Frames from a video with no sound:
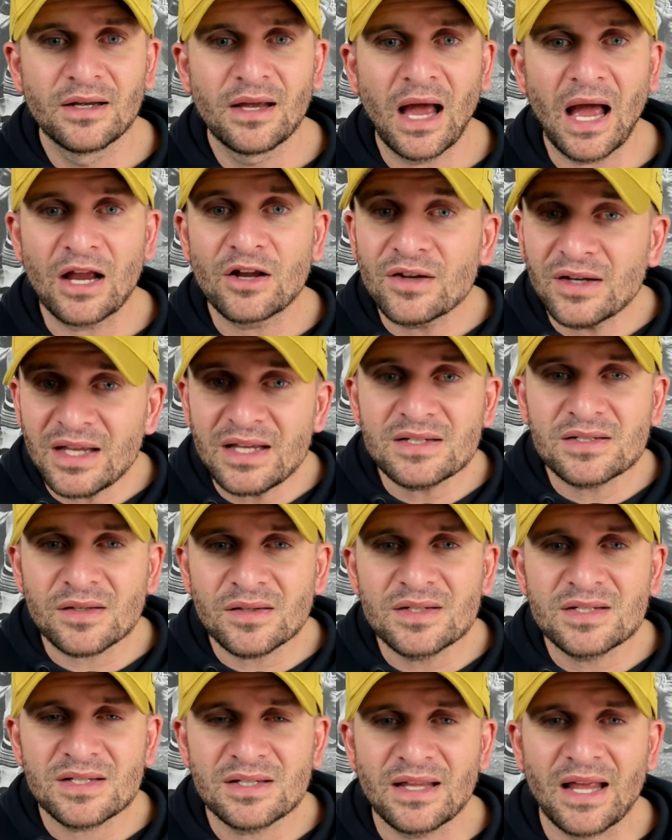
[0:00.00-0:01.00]
I could
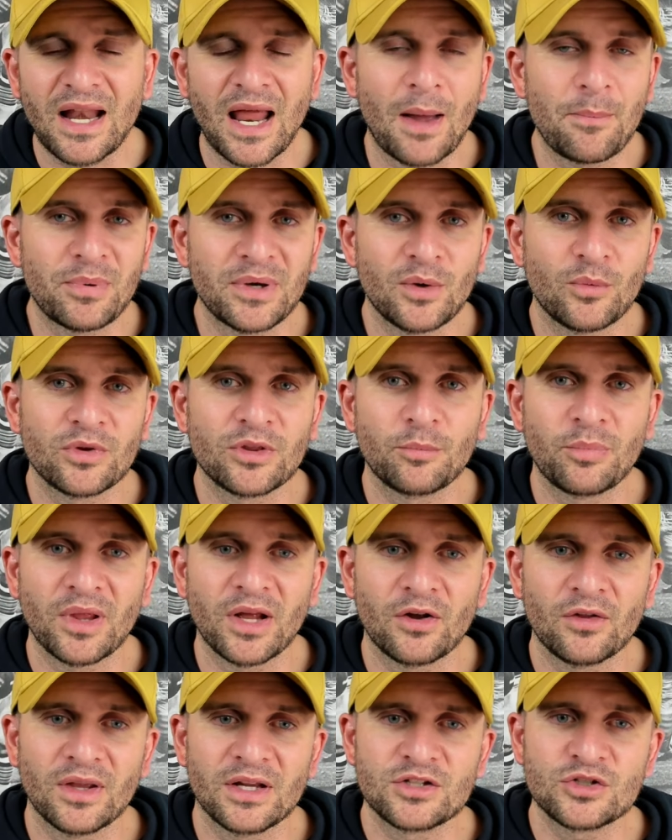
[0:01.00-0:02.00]
easily see that happening with a
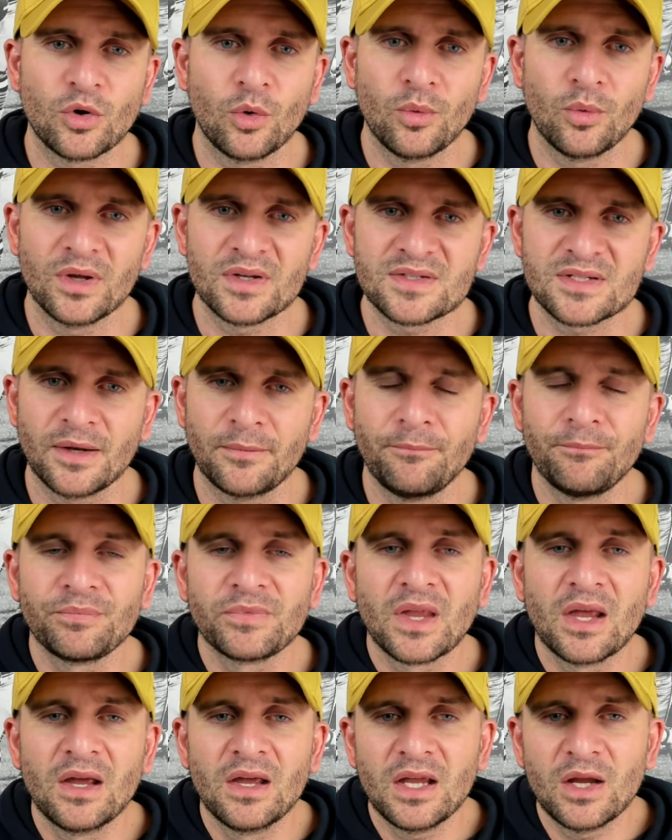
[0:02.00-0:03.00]
player like Joel Wilson.
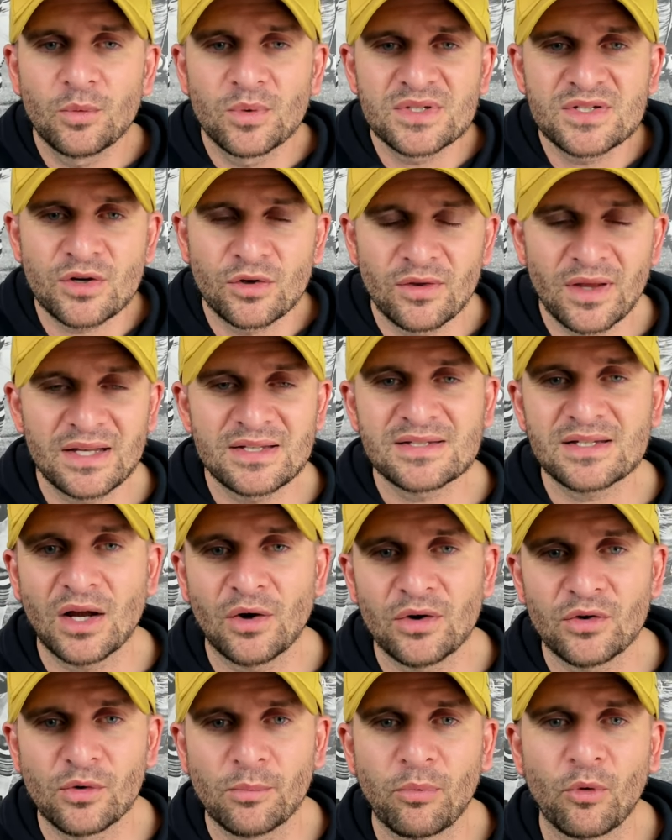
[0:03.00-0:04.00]
Here was Zierlein's
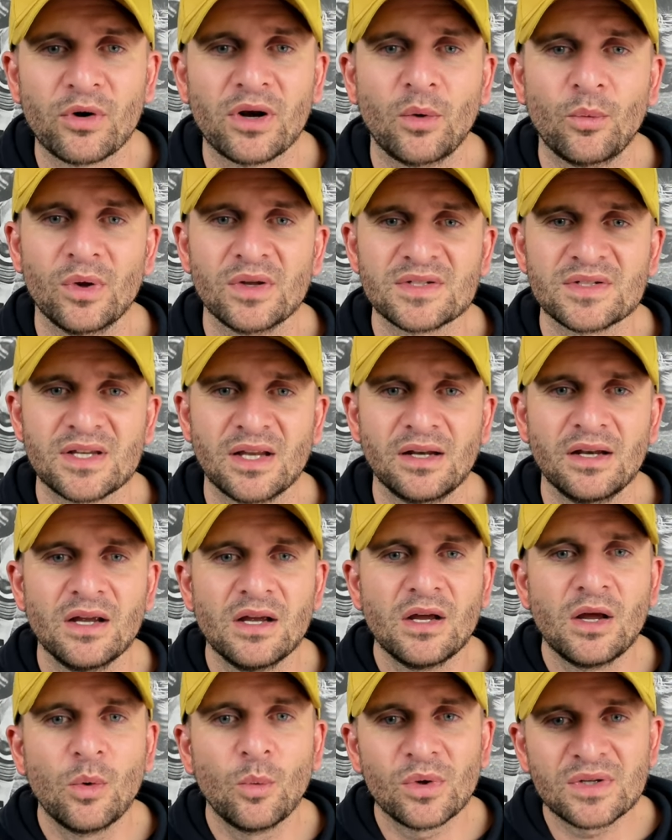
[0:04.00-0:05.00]
scouting report on Wilson.
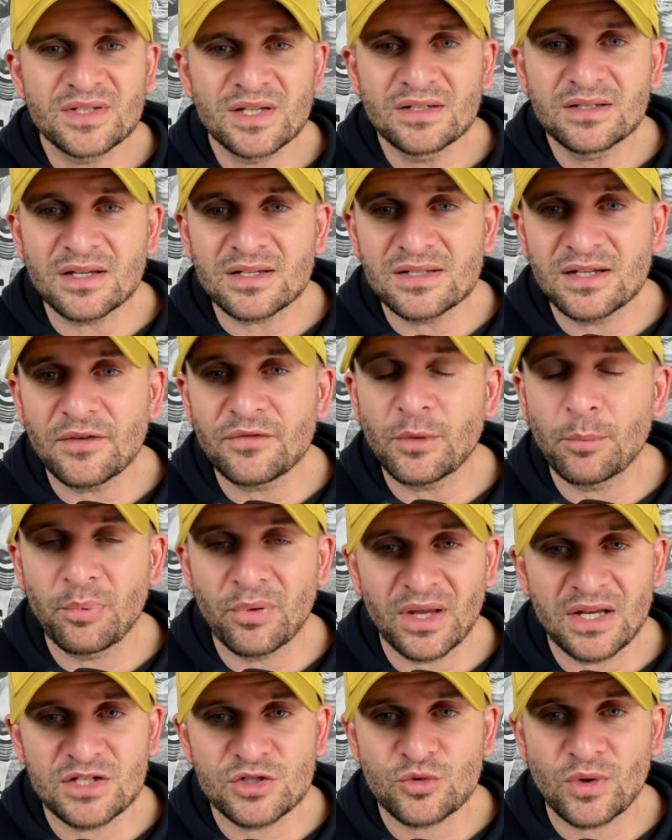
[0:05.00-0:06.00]
Wilson doesn't have the
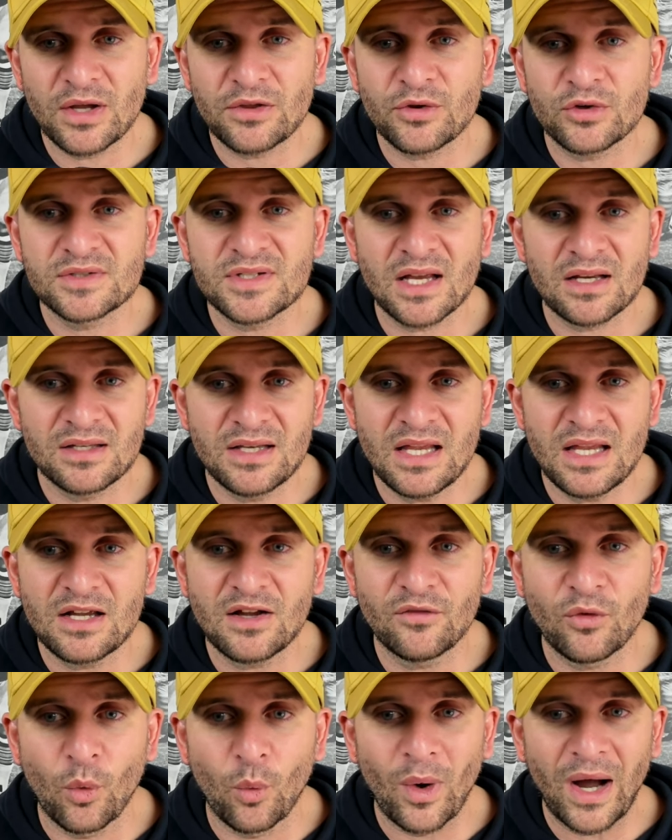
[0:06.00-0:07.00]
play strength or technique
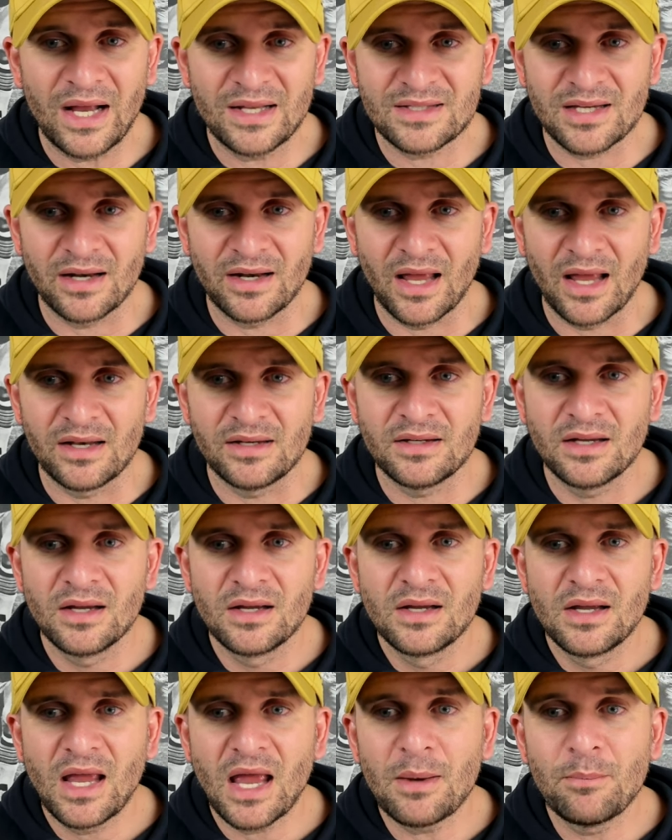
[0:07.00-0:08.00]
of a wide tight end
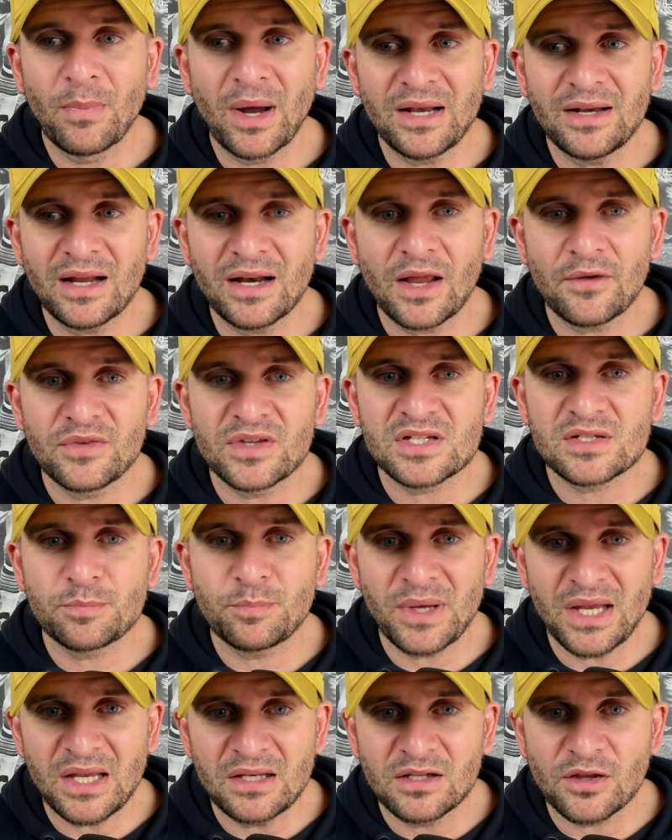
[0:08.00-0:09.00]
and might not have the
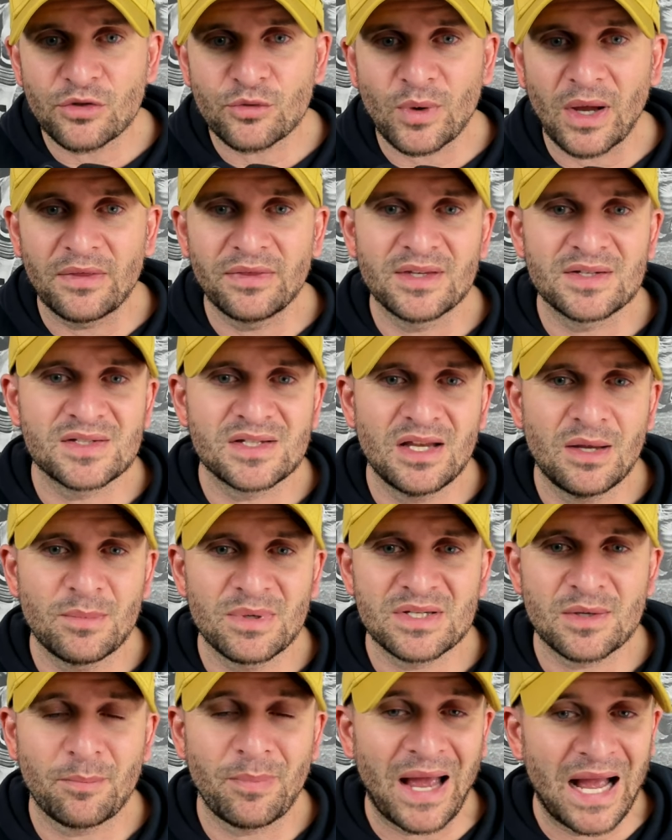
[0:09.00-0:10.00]
speed to threaten the seam
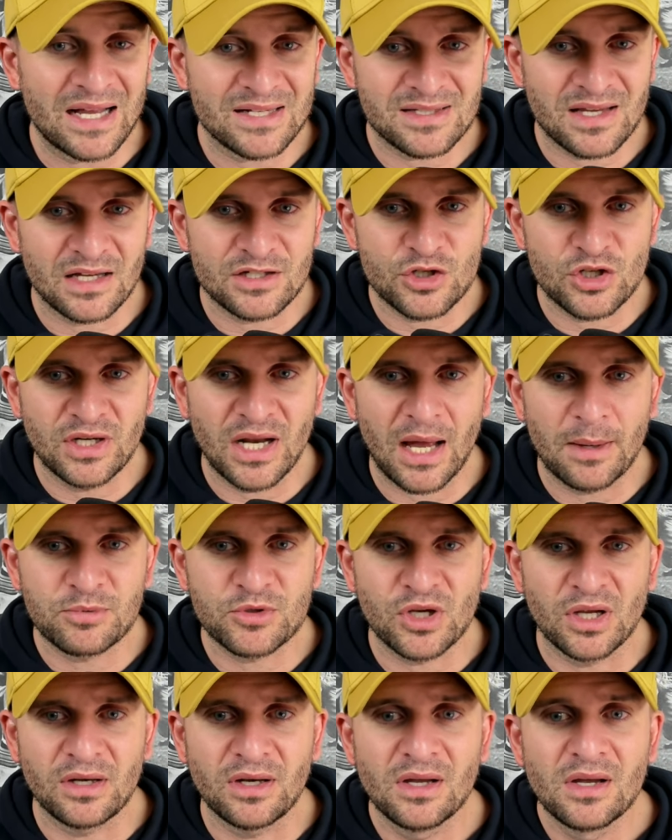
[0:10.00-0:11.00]
as a pass-catching
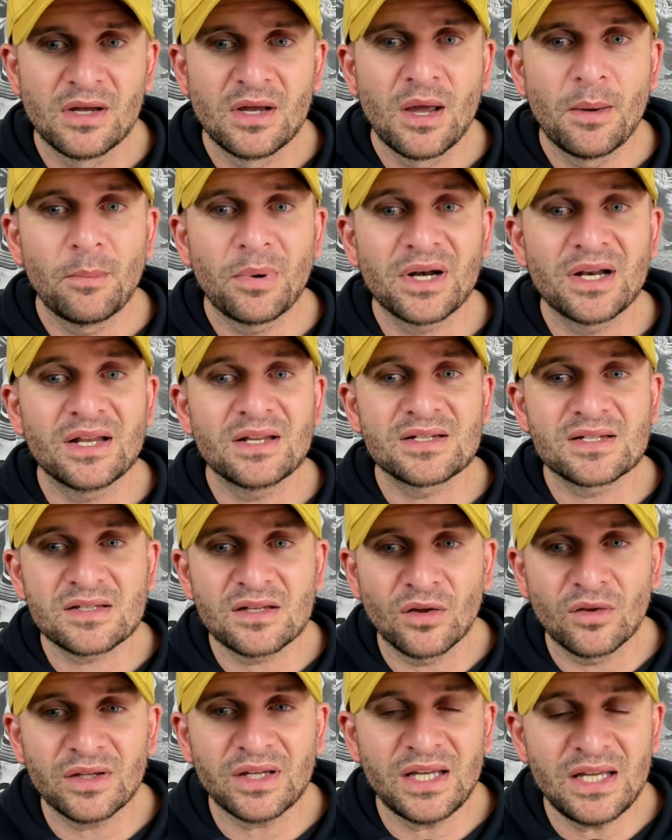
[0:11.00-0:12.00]
option, but it is
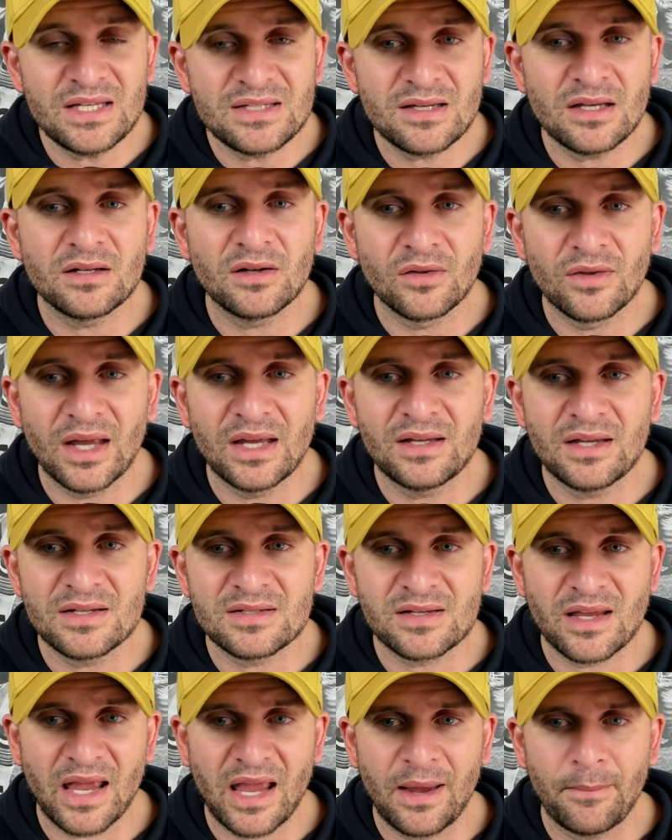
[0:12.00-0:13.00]
still easy to like
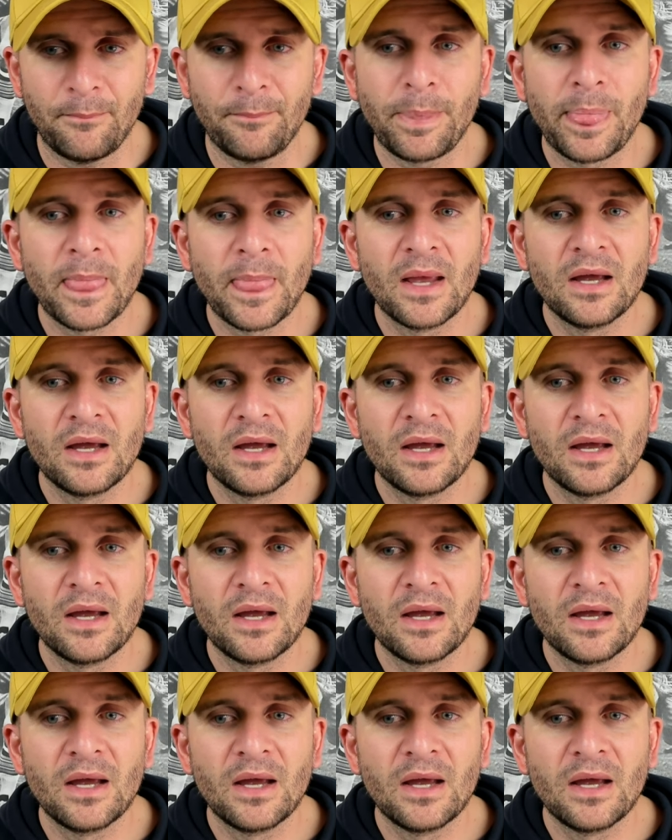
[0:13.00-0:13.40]
his game.